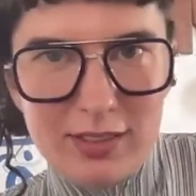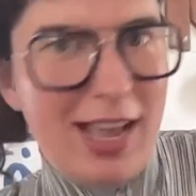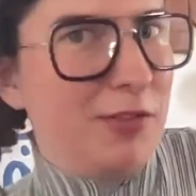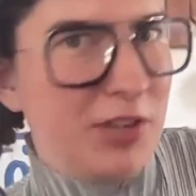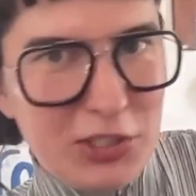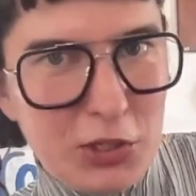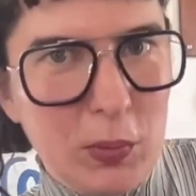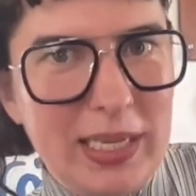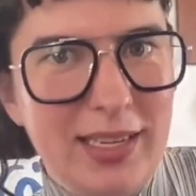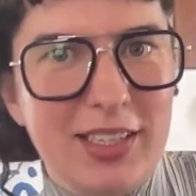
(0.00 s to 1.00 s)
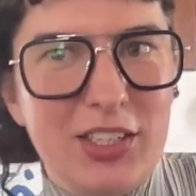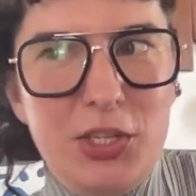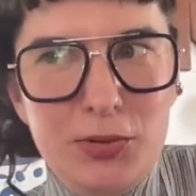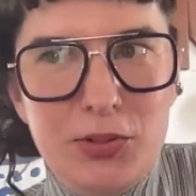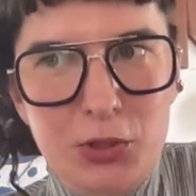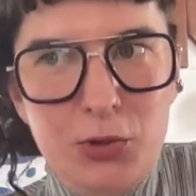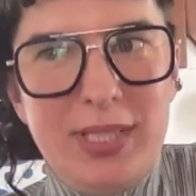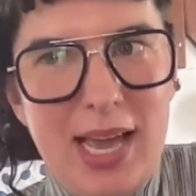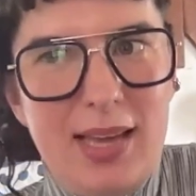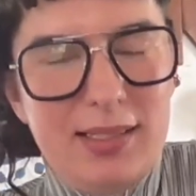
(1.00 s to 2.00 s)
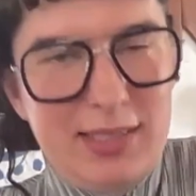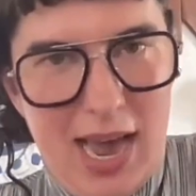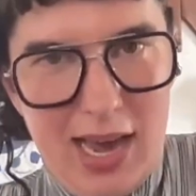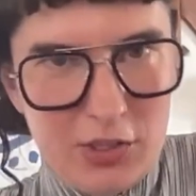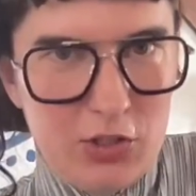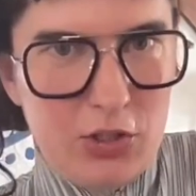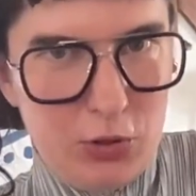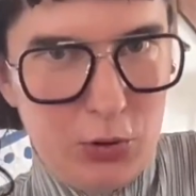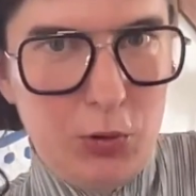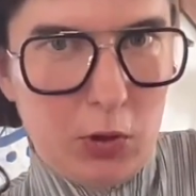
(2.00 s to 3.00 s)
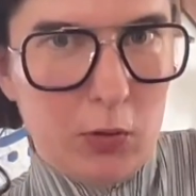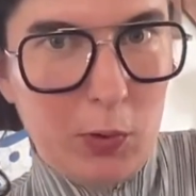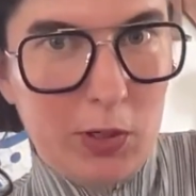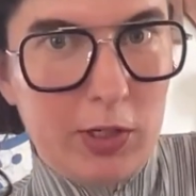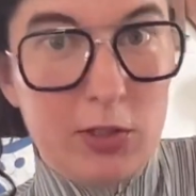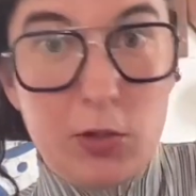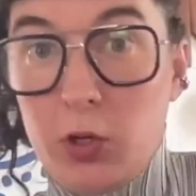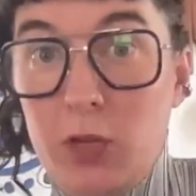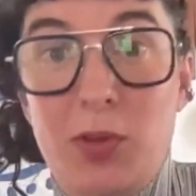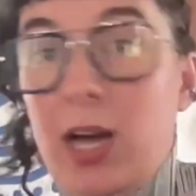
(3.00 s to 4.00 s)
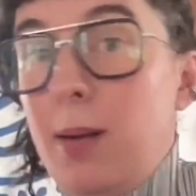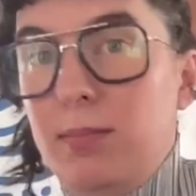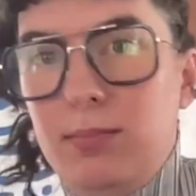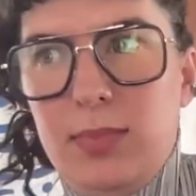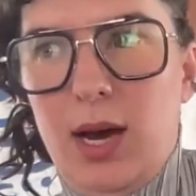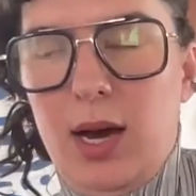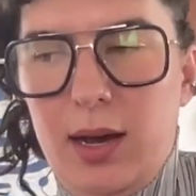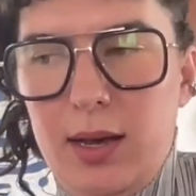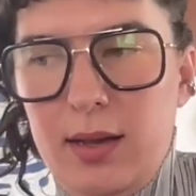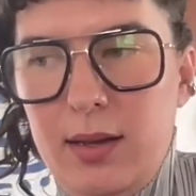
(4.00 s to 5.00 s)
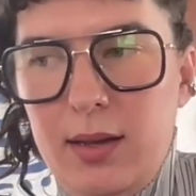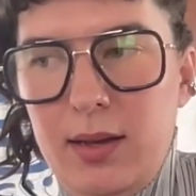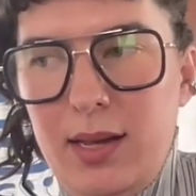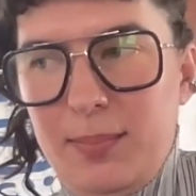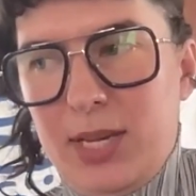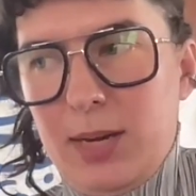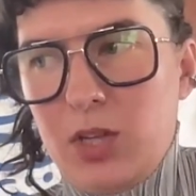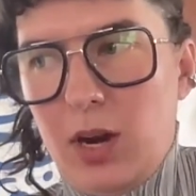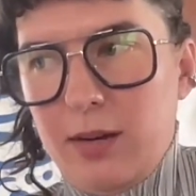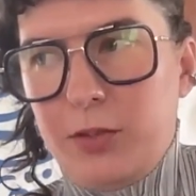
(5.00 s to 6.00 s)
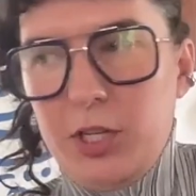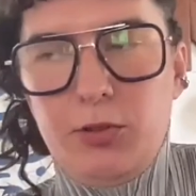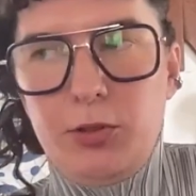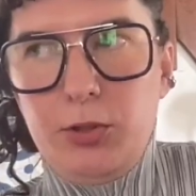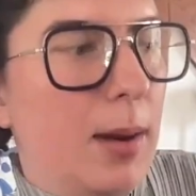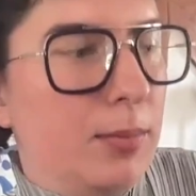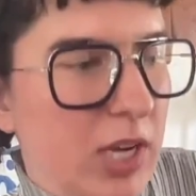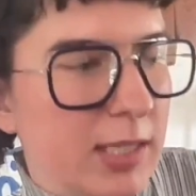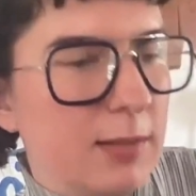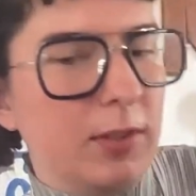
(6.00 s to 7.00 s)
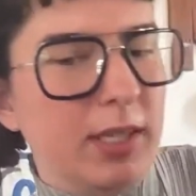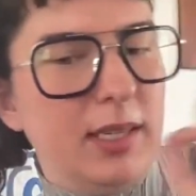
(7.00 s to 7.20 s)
every single week, you do get attached to your words or it becomes hard for you to objectively